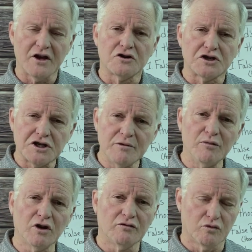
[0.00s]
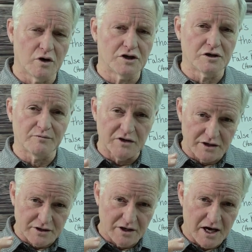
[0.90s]
symbol of worship,
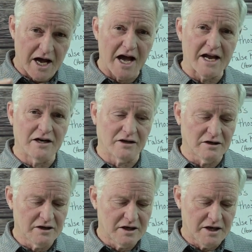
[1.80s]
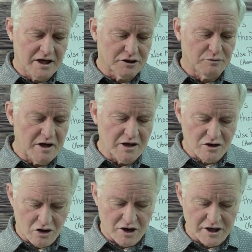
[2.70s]
this idol, is being
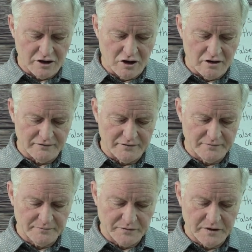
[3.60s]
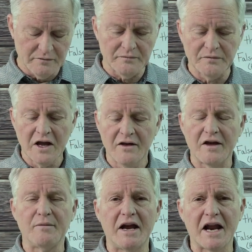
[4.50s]
carted off.
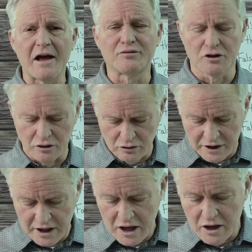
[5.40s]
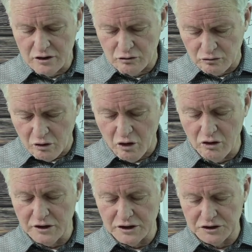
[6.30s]
They made absolutely the
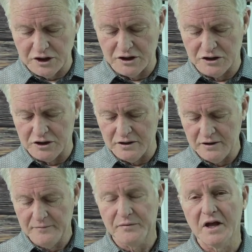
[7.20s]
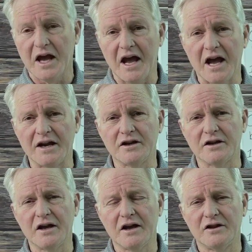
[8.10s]
wrong decision. And
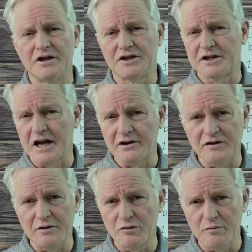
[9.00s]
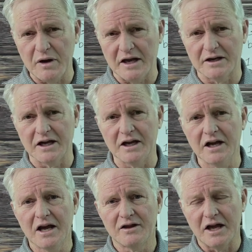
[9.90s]
instead of them repenting,
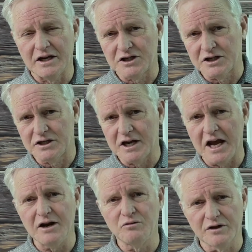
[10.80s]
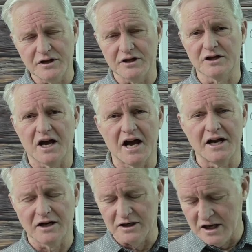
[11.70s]
they stayed with this
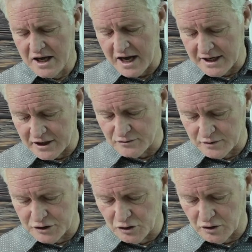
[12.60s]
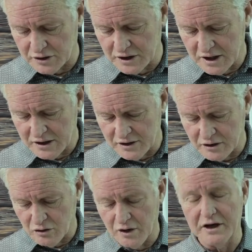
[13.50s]
idol. And as a result, they're
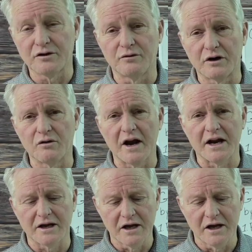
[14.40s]
going to regret.